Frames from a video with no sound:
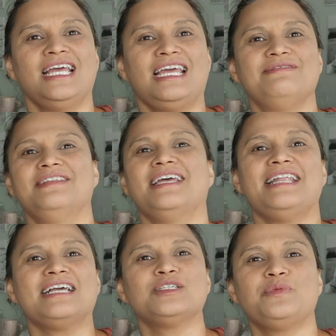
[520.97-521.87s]
even the
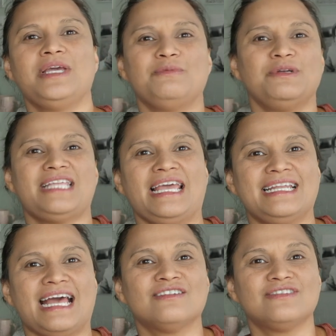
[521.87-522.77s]
next week we take
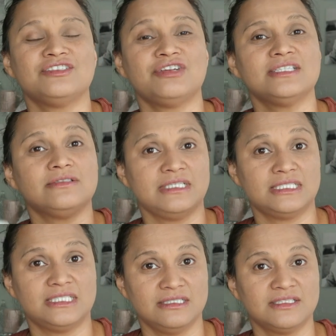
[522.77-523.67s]
it out of the dresser,
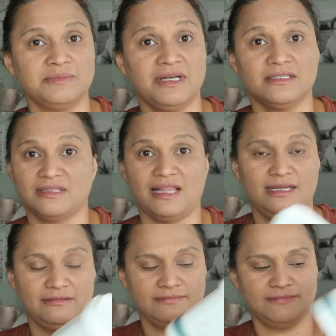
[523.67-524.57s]
it still smells
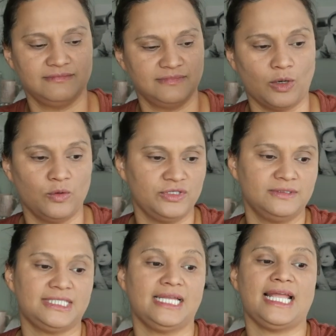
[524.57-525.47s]
like the Ocean
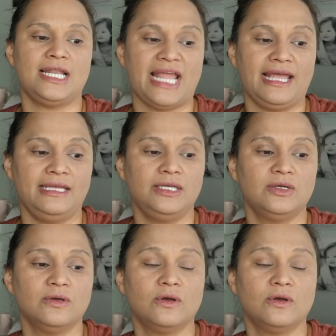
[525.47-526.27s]
scent. And they